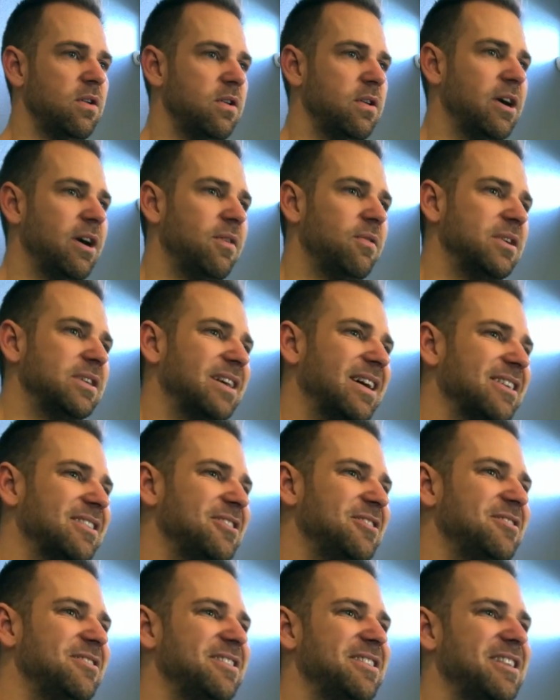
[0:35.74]
Now, I want to talk
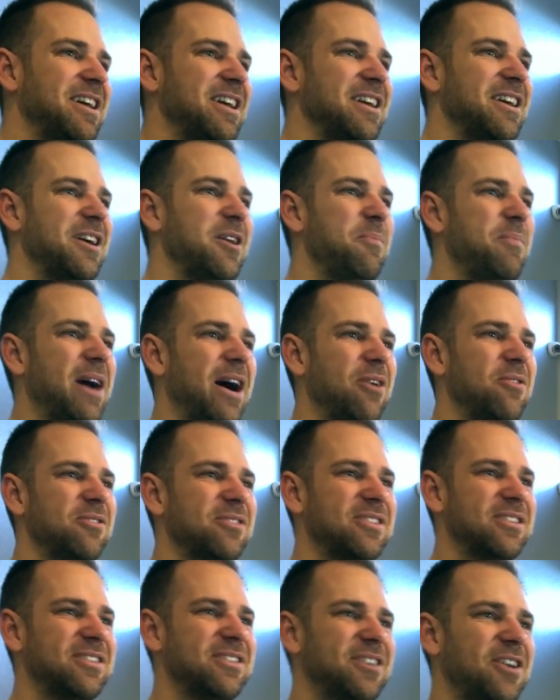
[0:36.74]
to you today
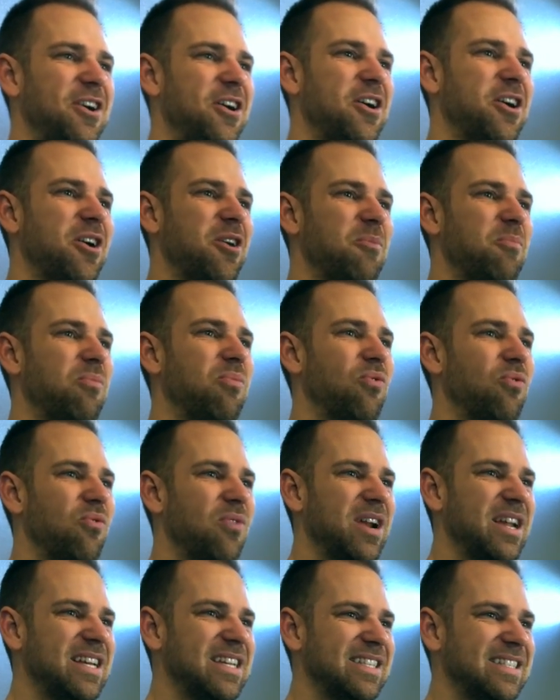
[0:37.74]
about our
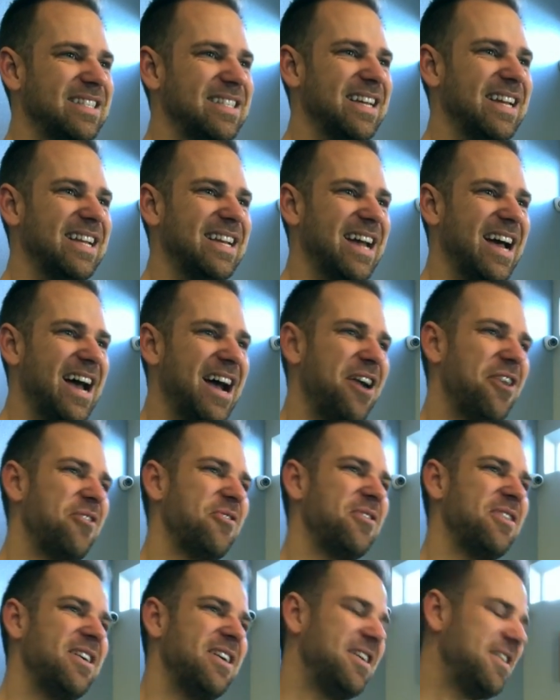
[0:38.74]
brains and
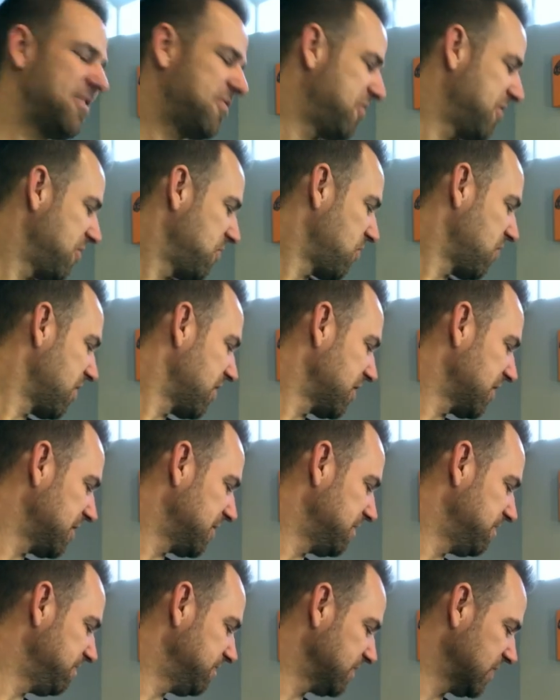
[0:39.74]
how they work.
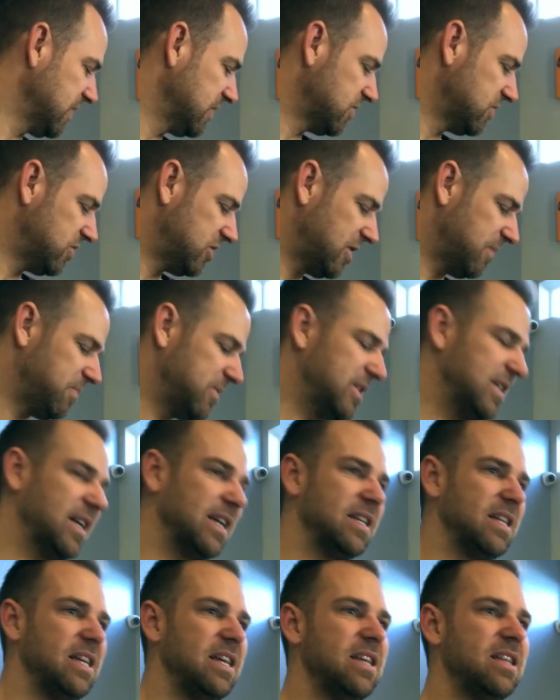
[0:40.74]
So Chip and
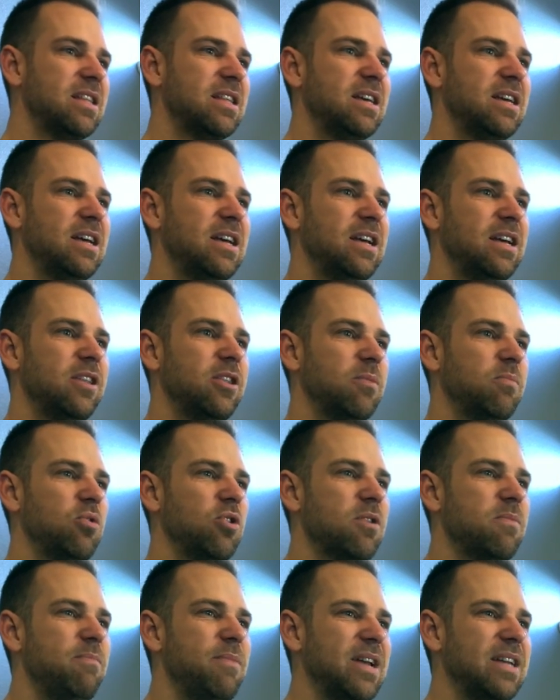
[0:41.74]
Dan Heath, in their
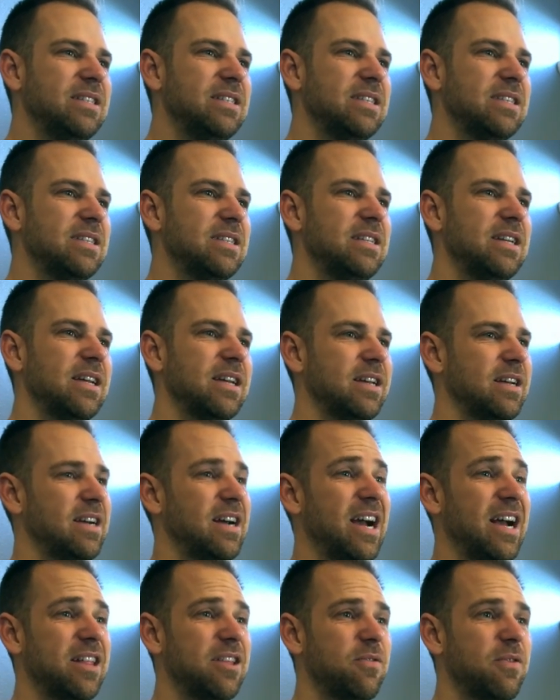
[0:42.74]
book Made to Stick,
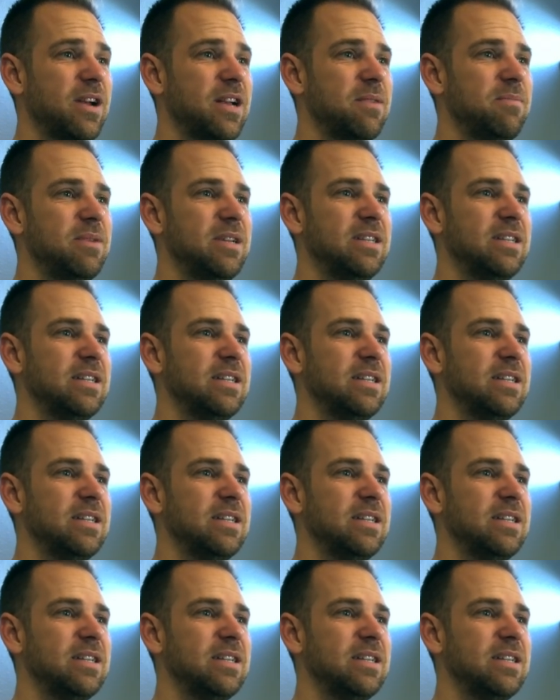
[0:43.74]
highly recommend